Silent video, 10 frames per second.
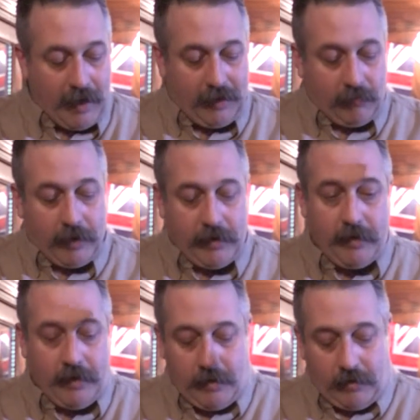Anyway,
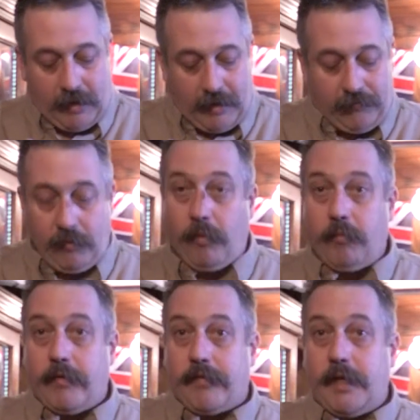if you
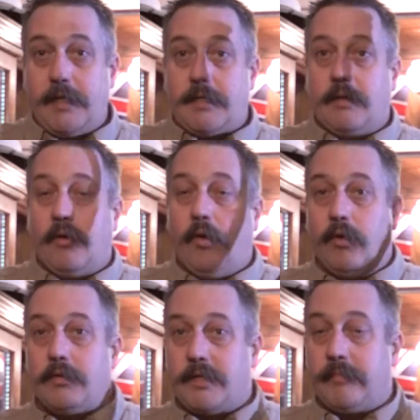want one of these
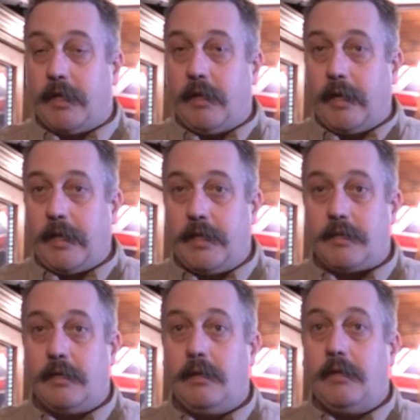or something like
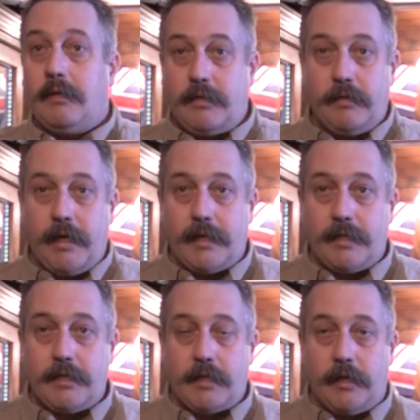it, do get
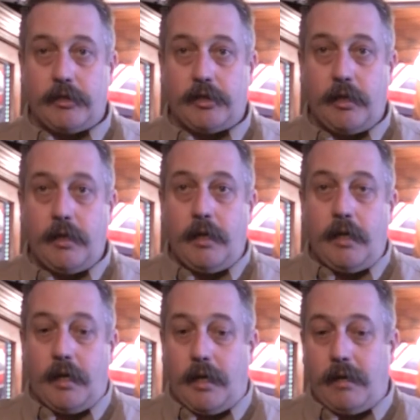in touch.
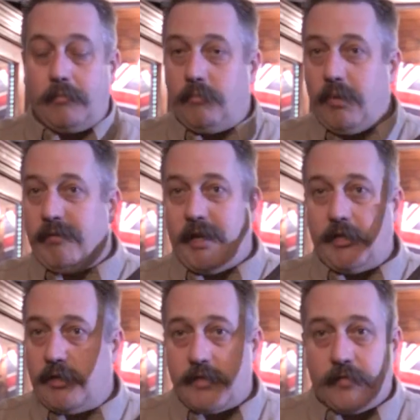We're
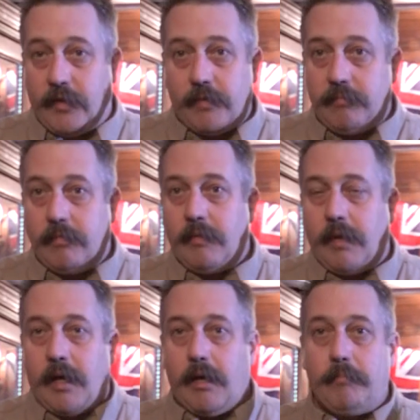agents for
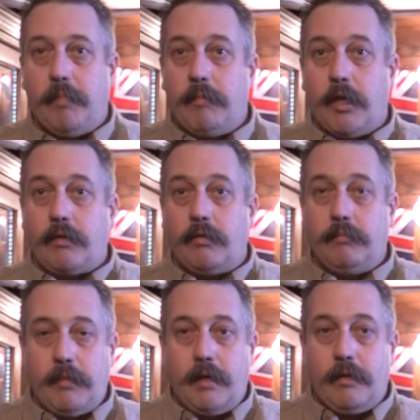
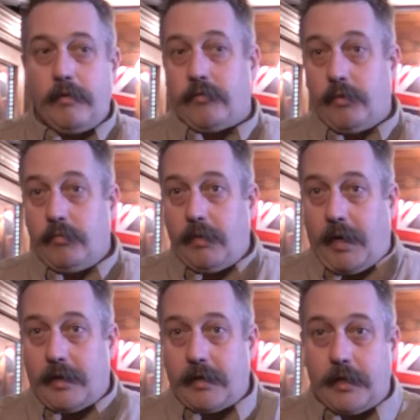Merkel through
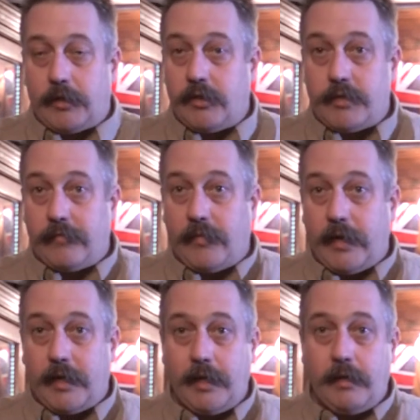our connections at
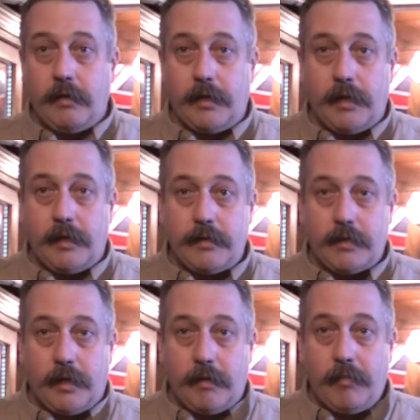Viking,
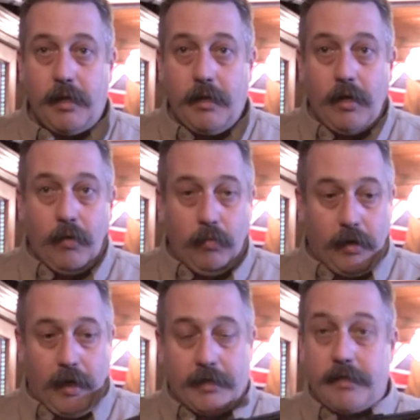and
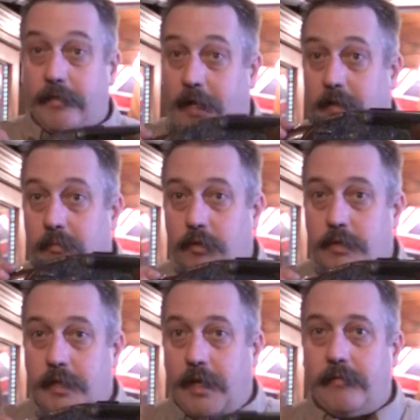would like to thank them
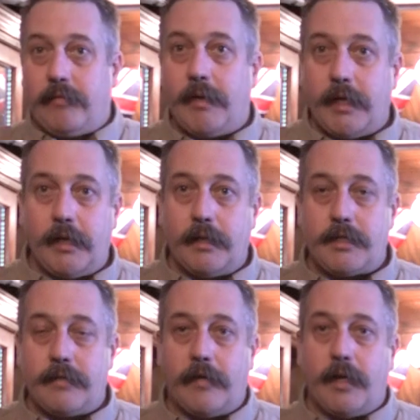once again for making
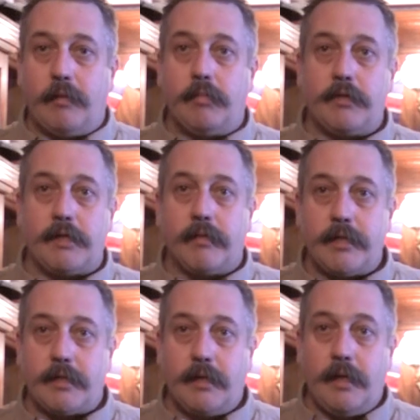this available to
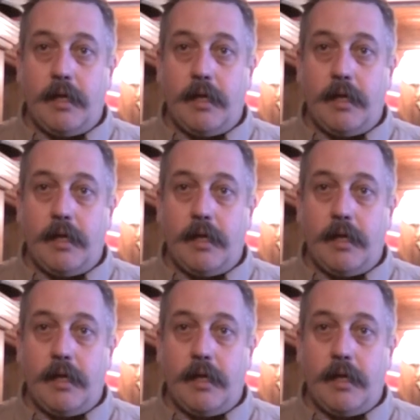us.